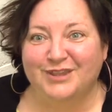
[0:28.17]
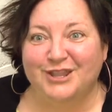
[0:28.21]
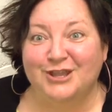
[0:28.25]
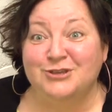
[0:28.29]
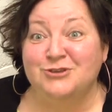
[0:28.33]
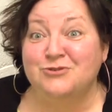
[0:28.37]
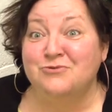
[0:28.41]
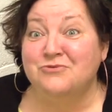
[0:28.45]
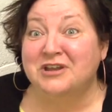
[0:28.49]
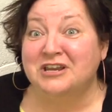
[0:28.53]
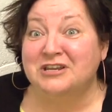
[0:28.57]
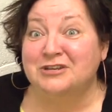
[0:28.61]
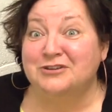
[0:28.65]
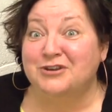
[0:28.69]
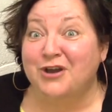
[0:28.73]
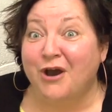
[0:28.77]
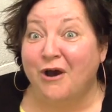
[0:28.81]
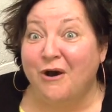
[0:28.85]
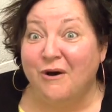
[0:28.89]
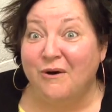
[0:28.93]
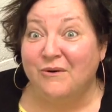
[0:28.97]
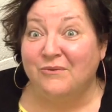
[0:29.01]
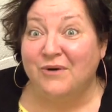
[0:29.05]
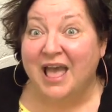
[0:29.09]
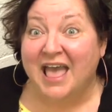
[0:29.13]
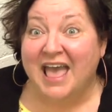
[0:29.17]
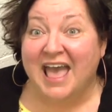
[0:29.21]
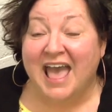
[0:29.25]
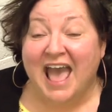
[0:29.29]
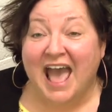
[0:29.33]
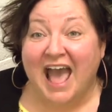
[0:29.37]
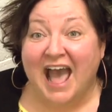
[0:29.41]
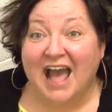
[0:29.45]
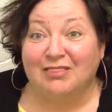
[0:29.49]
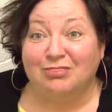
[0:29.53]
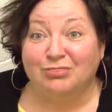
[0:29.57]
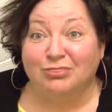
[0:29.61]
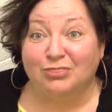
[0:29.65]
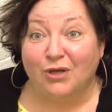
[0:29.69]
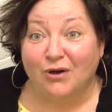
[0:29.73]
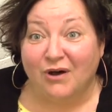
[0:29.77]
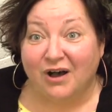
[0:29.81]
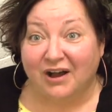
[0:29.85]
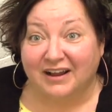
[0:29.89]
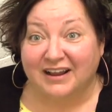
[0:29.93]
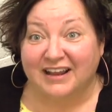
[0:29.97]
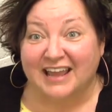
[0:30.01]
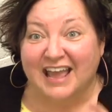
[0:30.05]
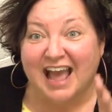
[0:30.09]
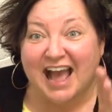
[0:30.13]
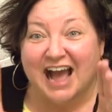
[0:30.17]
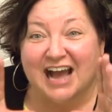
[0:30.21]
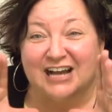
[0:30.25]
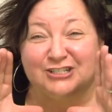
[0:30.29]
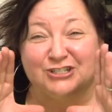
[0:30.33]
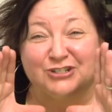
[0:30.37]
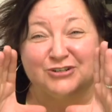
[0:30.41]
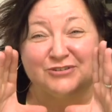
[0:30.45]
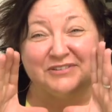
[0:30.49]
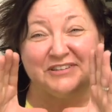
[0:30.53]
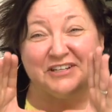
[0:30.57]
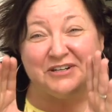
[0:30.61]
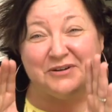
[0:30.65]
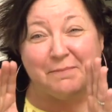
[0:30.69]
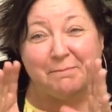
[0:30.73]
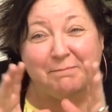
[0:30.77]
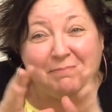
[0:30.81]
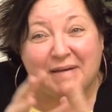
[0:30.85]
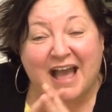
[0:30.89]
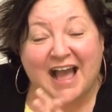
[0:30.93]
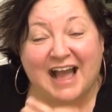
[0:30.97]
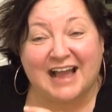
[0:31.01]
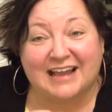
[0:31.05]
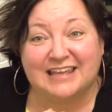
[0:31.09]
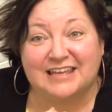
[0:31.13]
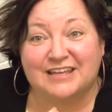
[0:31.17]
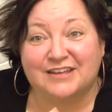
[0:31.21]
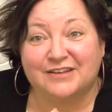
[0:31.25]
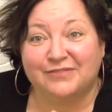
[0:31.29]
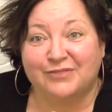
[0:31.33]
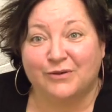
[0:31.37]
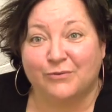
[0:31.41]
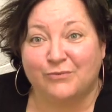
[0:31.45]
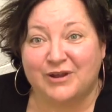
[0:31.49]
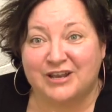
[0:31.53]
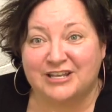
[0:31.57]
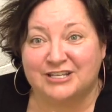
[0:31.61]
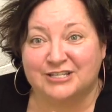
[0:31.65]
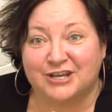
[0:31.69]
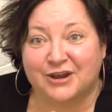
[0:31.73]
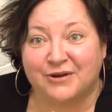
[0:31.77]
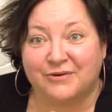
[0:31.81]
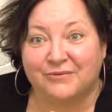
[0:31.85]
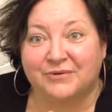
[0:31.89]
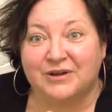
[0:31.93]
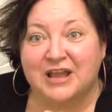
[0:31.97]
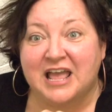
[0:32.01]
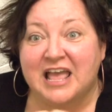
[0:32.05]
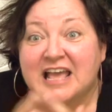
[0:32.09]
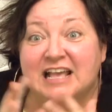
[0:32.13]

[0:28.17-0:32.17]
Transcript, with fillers: You can go and look at your little baggie in the window.